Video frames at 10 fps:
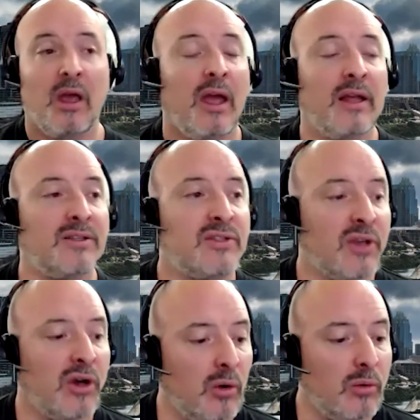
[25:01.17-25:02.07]
And
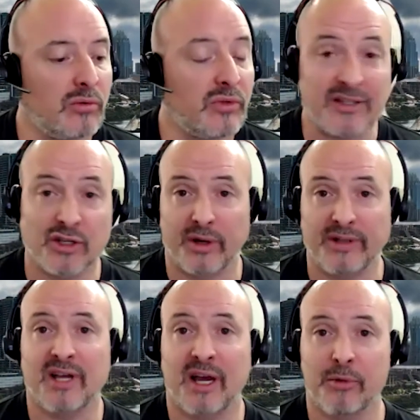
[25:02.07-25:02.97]
so that's a
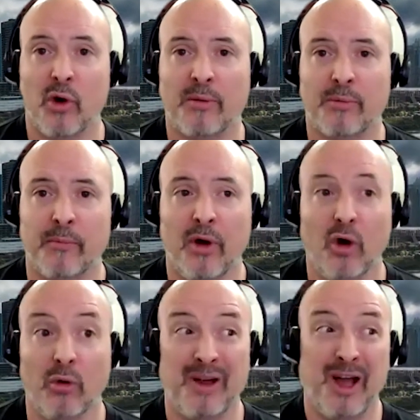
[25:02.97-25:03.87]
great time to go out and promote.